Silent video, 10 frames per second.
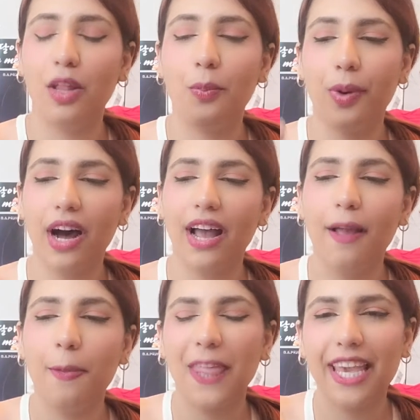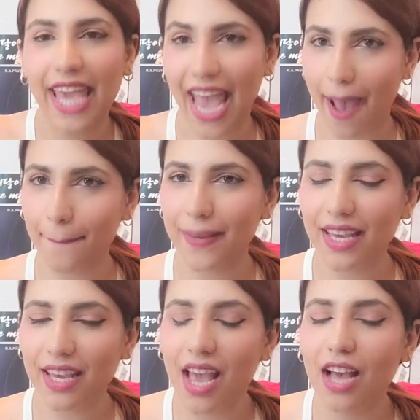But it can
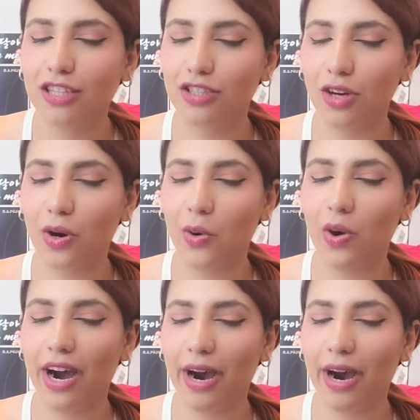be. So